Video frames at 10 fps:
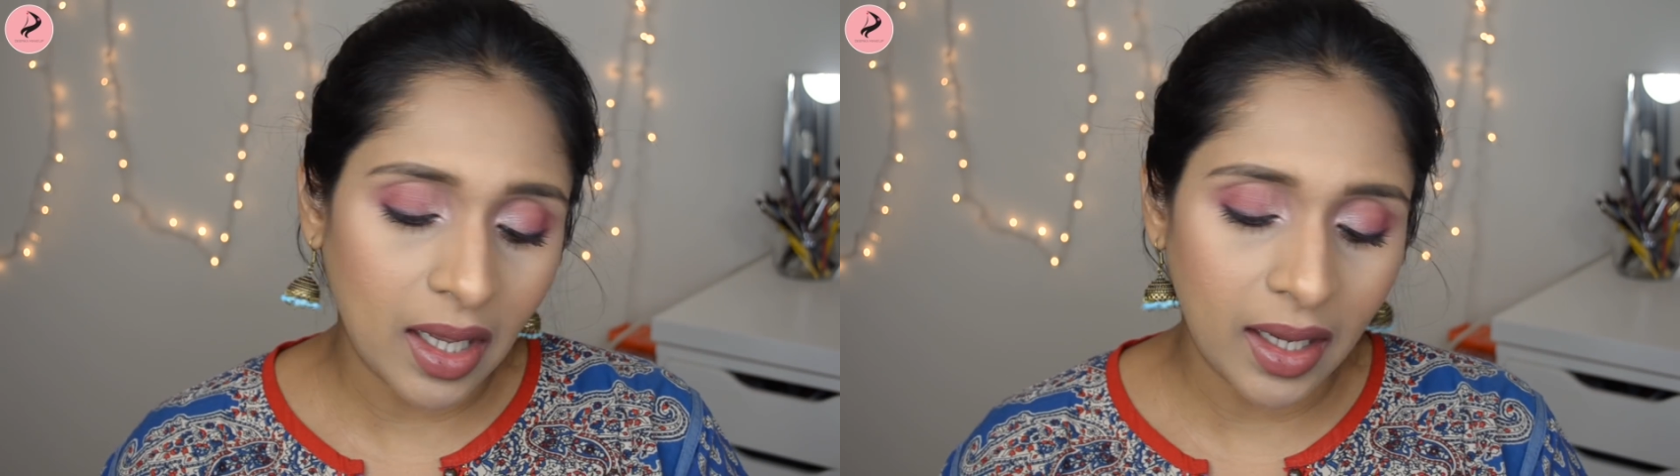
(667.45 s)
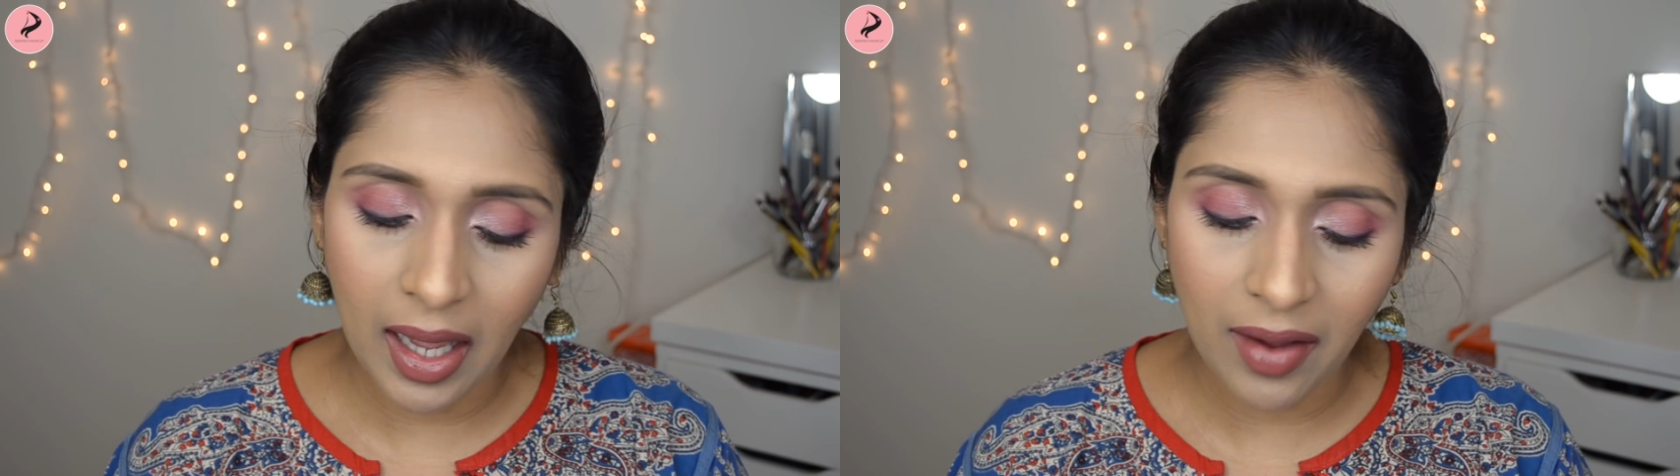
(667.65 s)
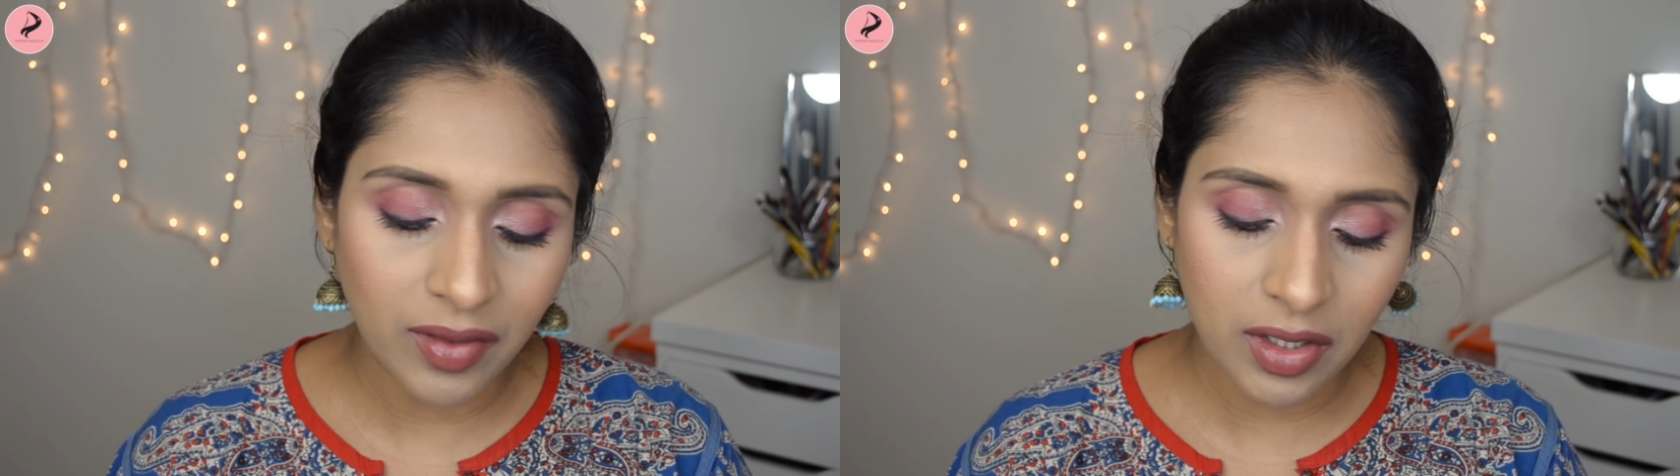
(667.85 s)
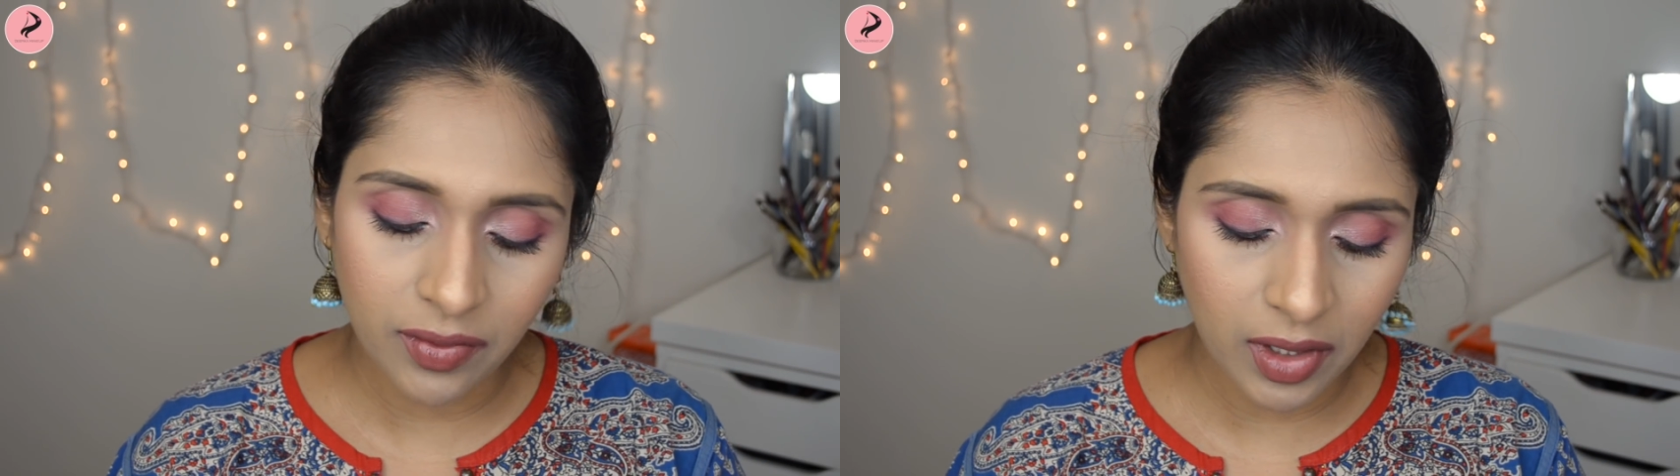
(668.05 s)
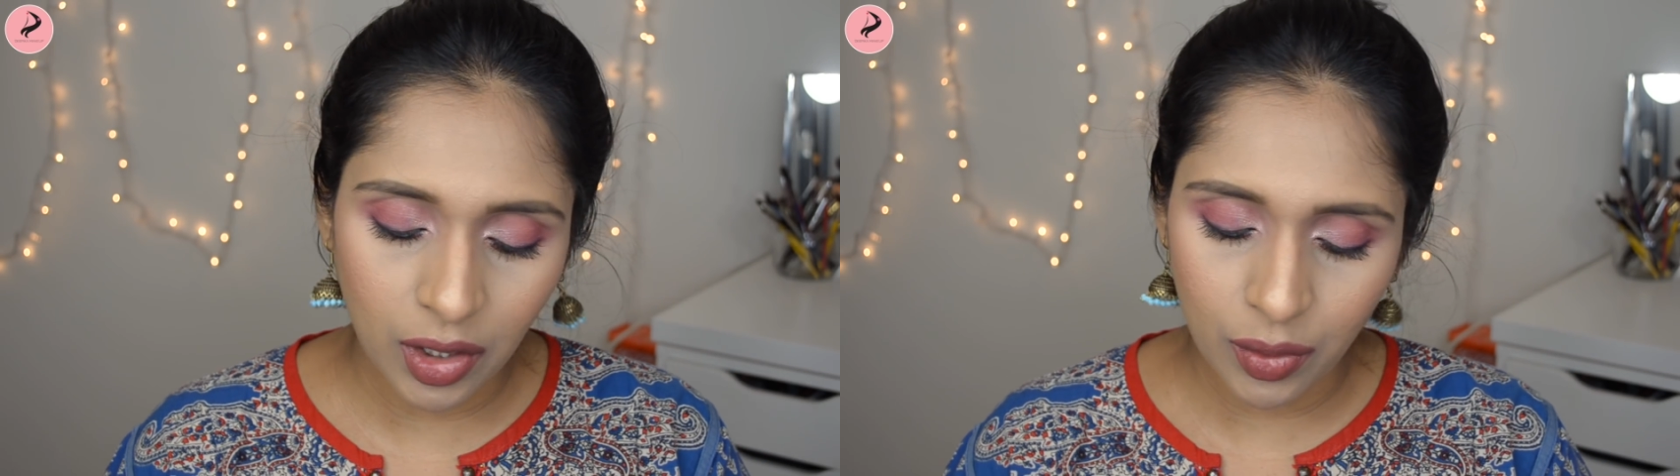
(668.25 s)
I haven't
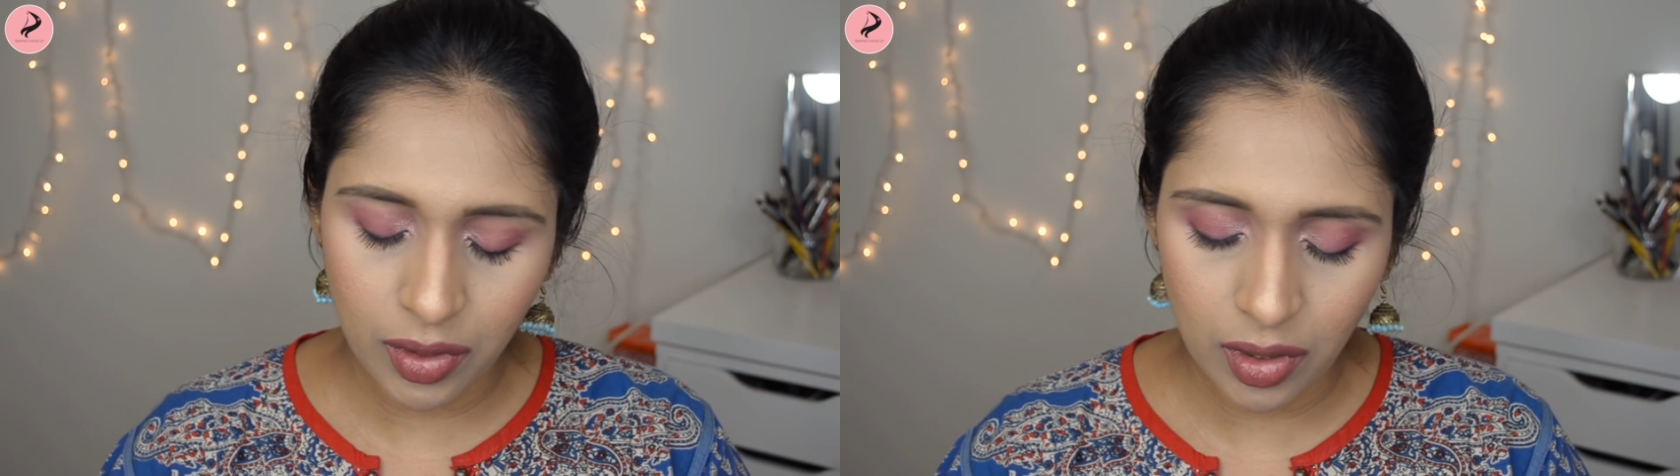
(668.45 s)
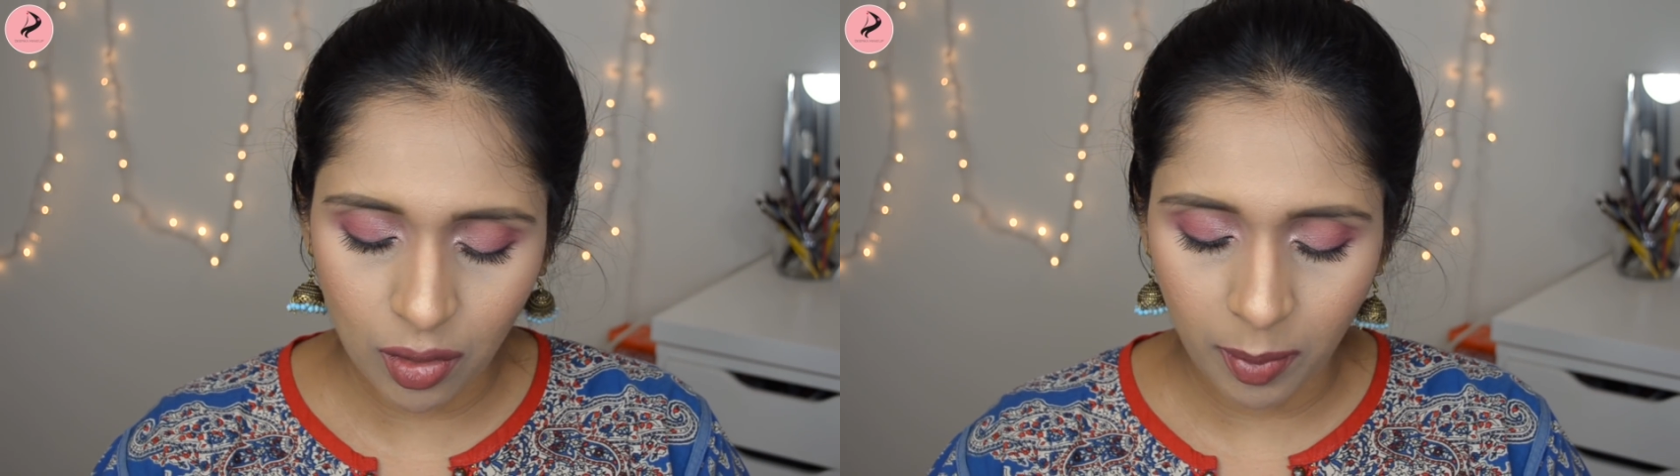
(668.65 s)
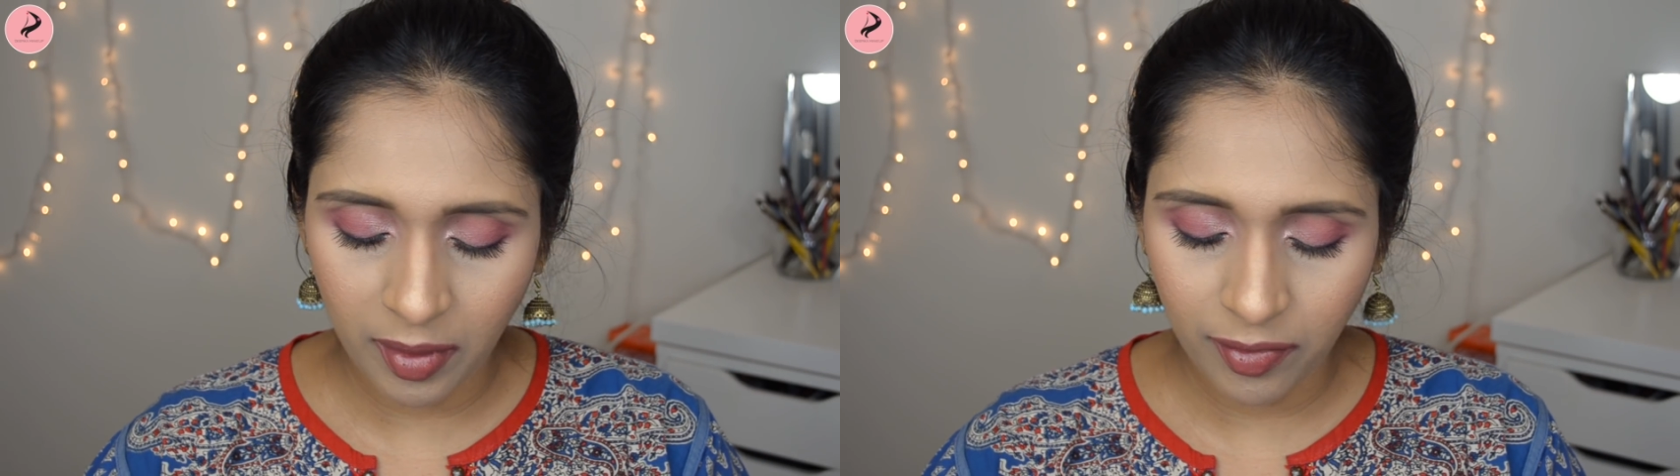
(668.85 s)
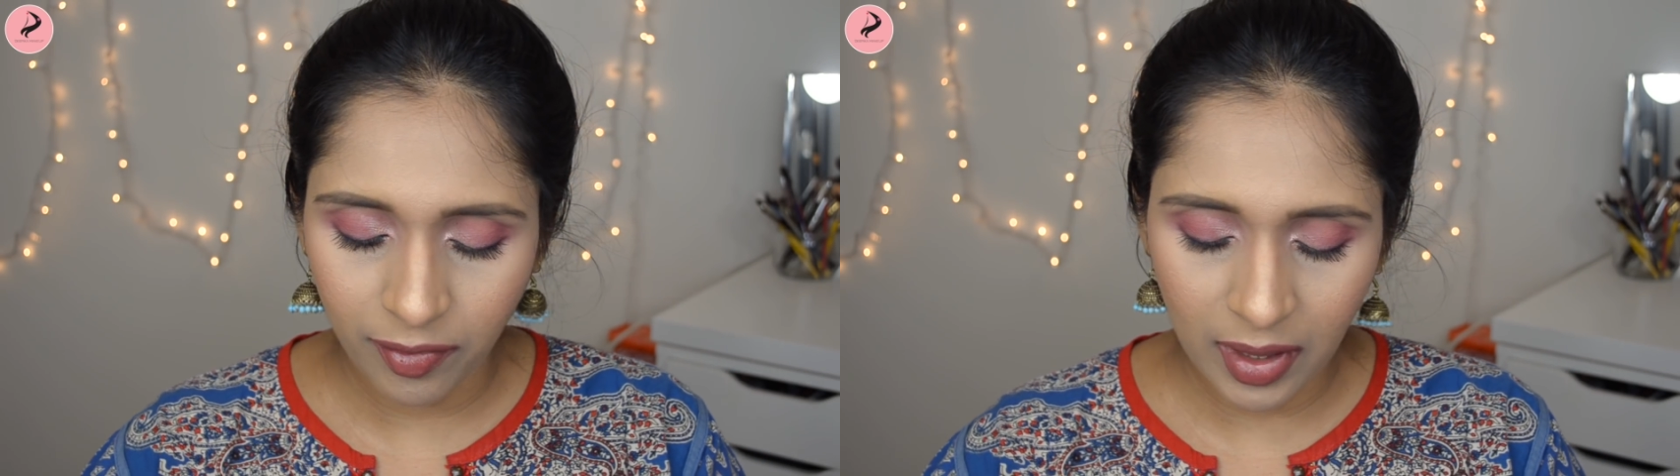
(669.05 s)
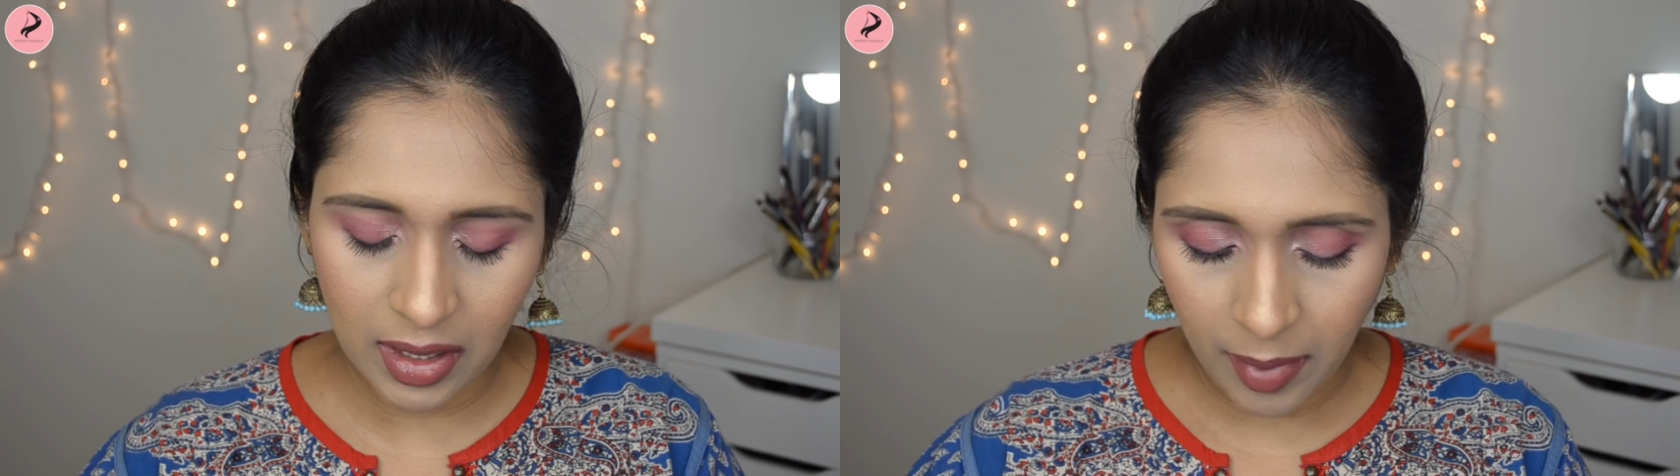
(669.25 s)
even used this on my
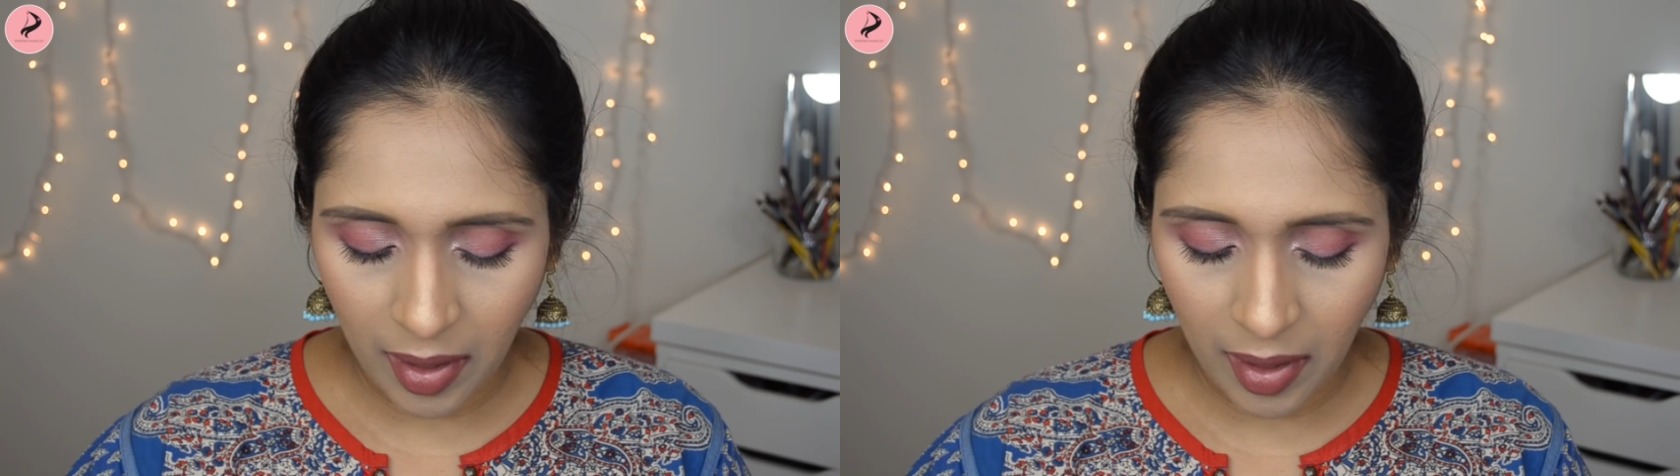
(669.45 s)
face.